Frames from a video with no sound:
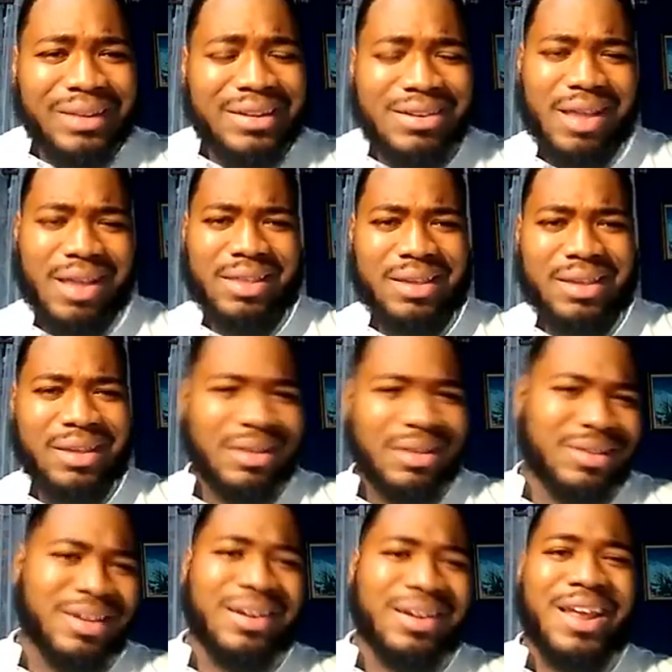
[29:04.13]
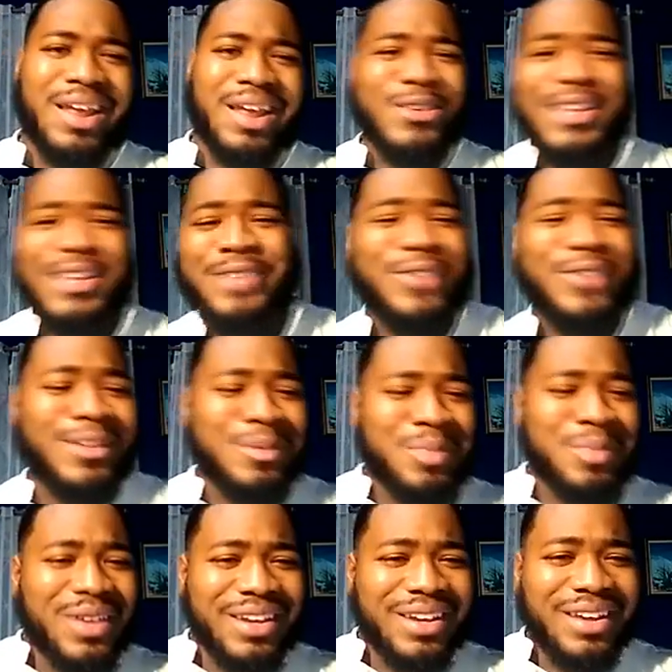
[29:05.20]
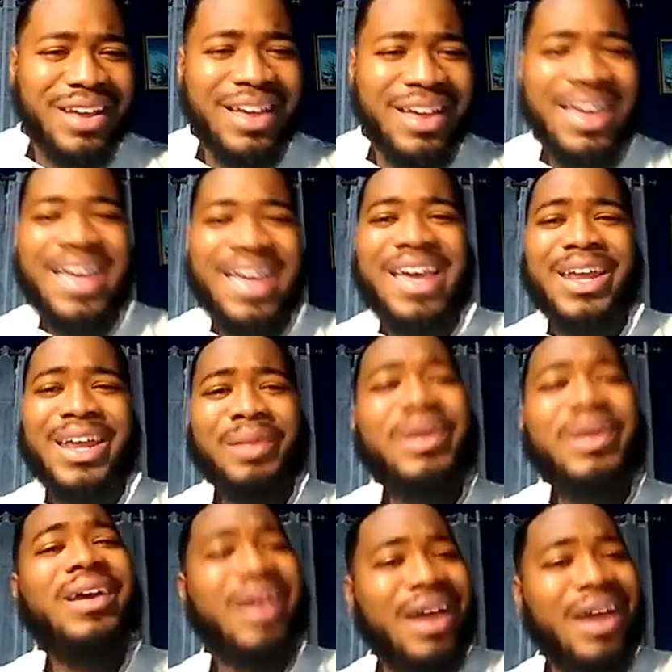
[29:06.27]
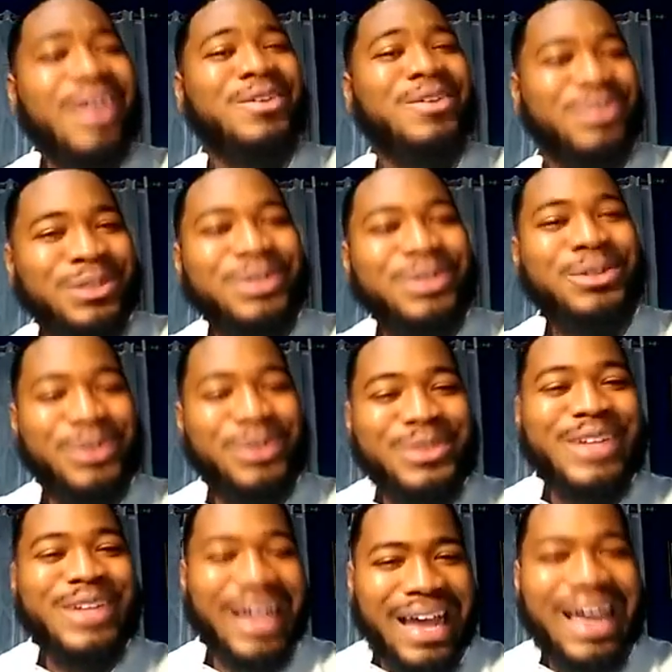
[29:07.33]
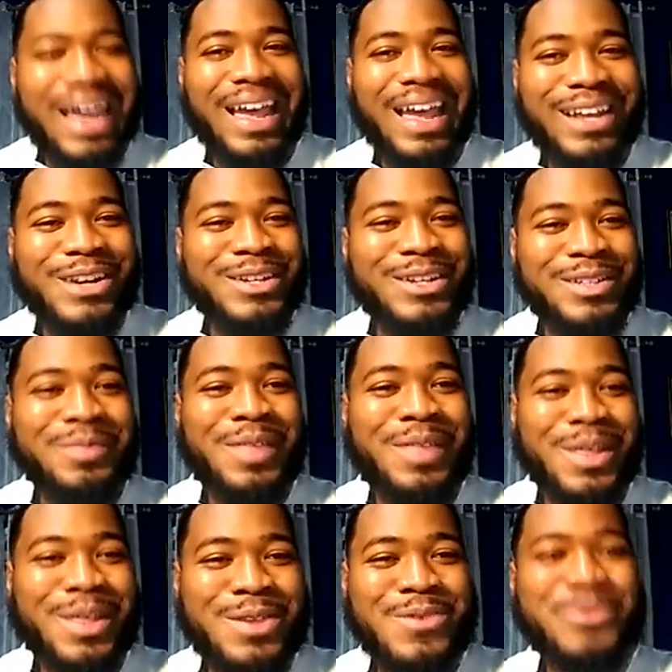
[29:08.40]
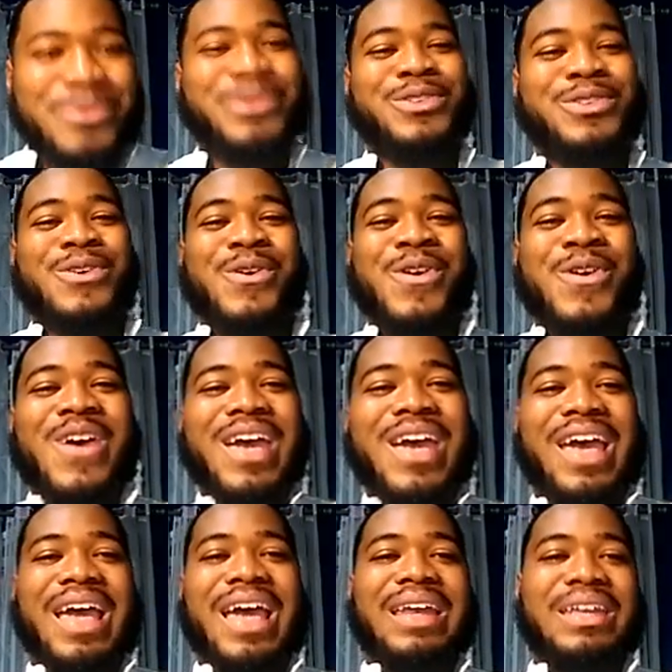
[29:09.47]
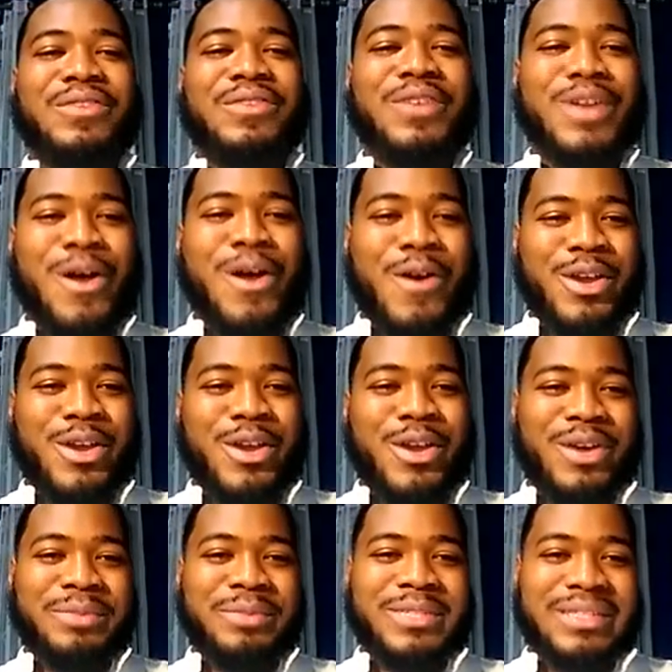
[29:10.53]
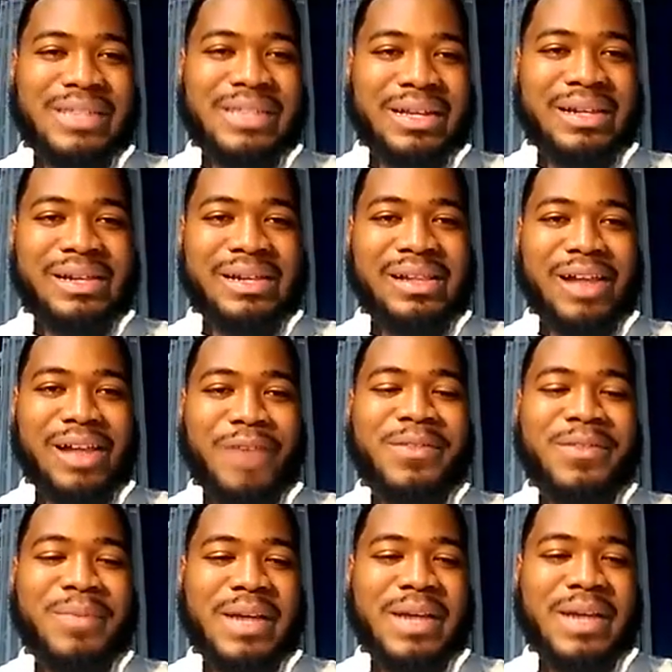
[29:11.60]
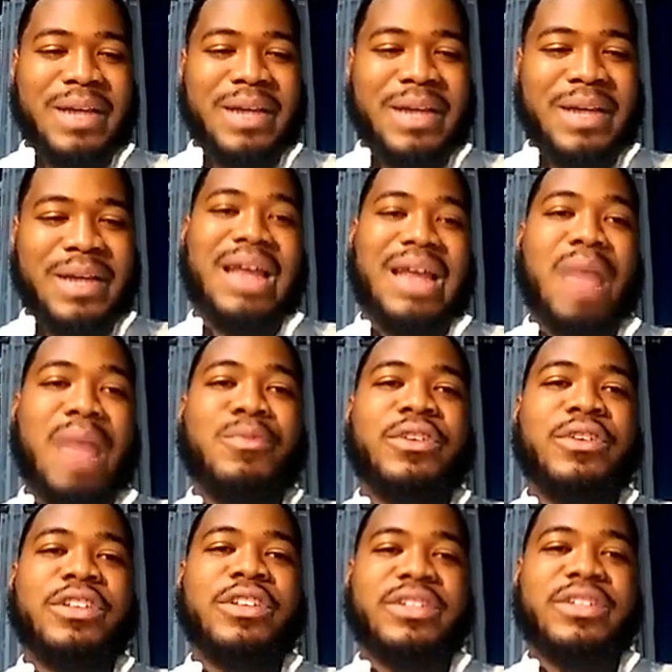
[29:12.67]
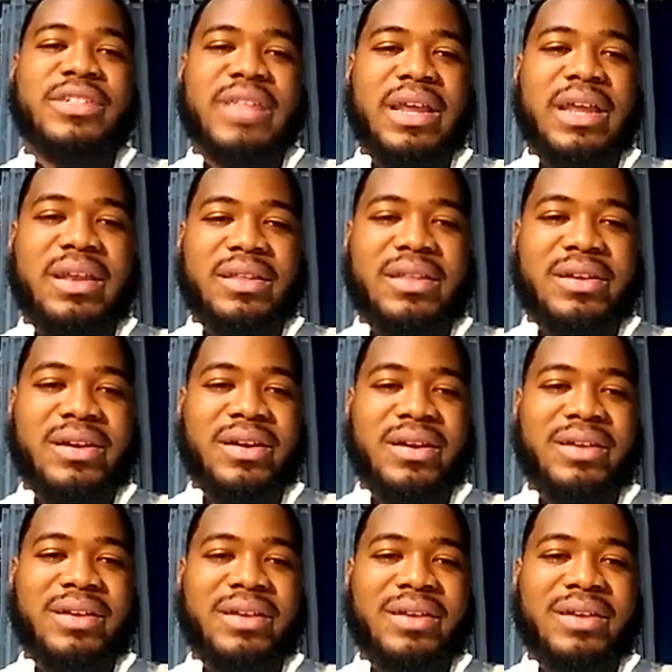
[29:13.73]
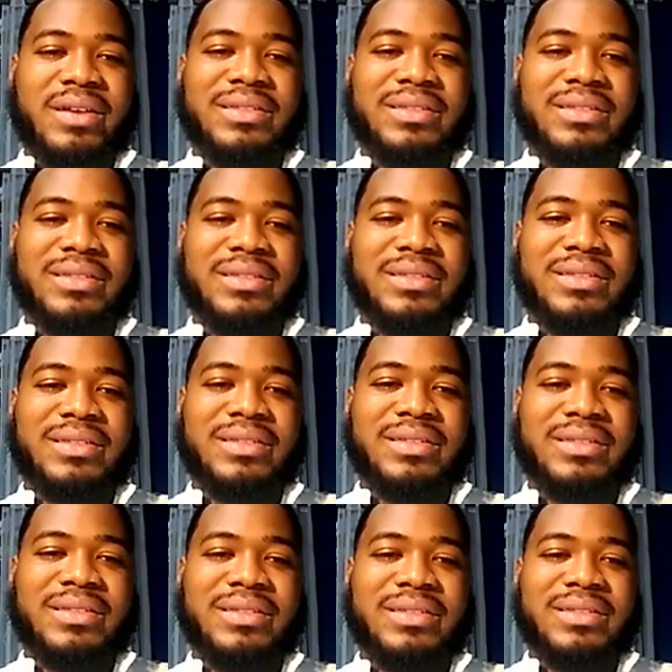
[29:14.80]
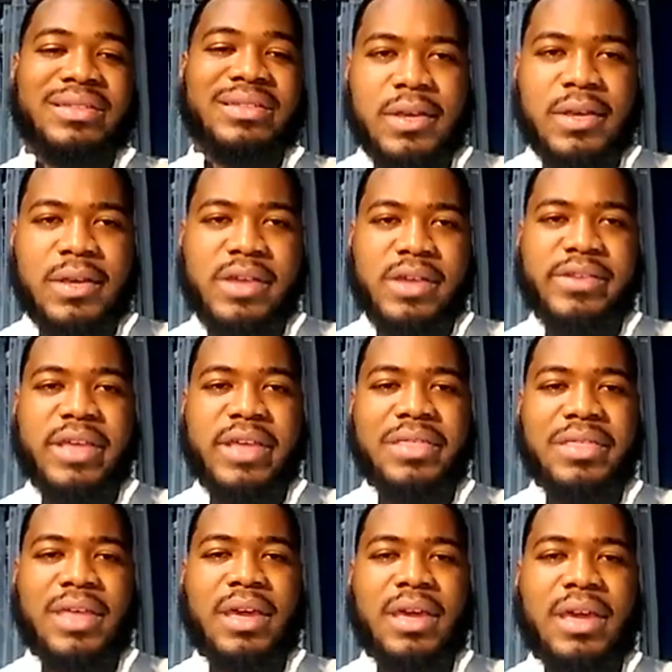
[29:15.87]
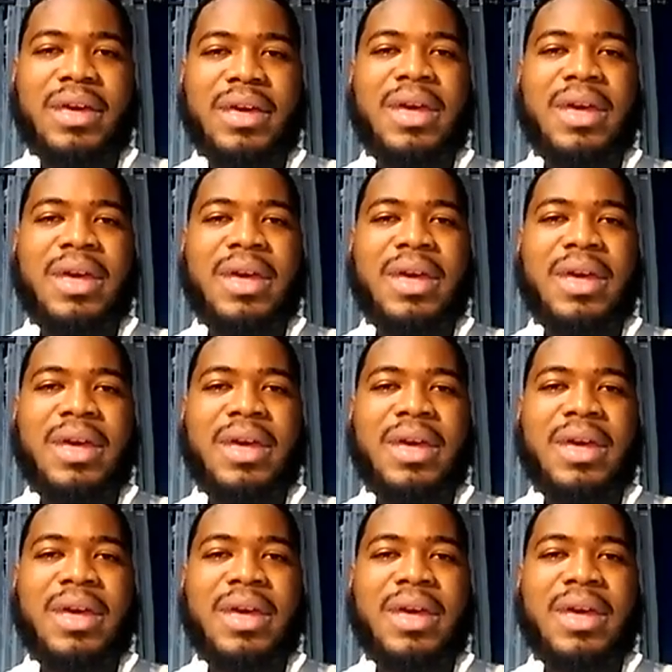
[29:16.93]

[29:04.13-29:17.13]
jottings, and then I'd go to Investopedia. And I'm like, all right, cool, cool. So I learned something new. So, and even now, I'm still off the mindset that I'm really just in there to learn, not so much to make money, because I think